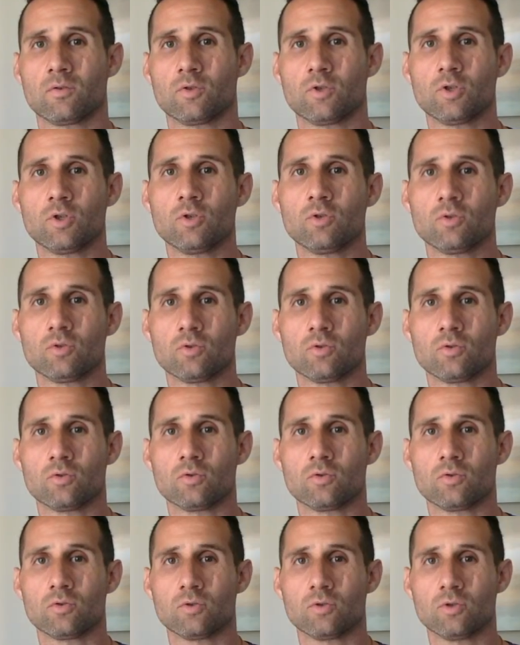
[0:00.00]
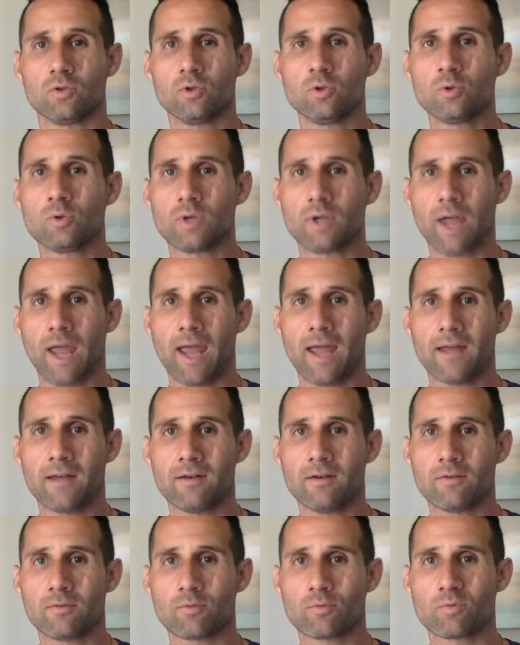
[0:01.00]
Do you you
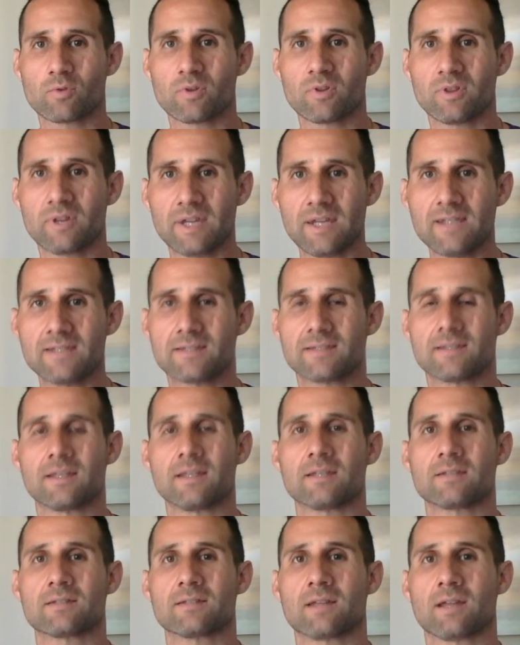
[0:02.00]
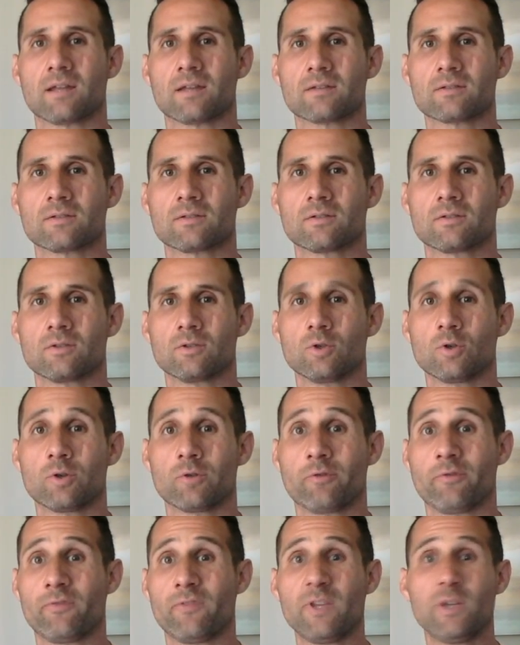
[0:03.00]
can release these things. You
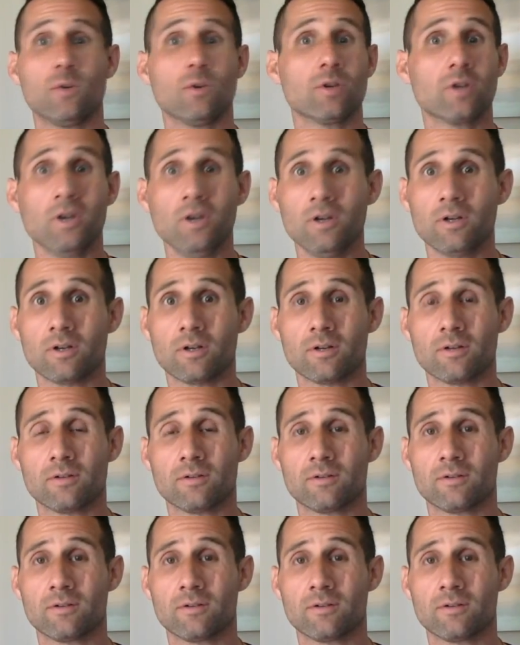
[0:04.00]
could feel good.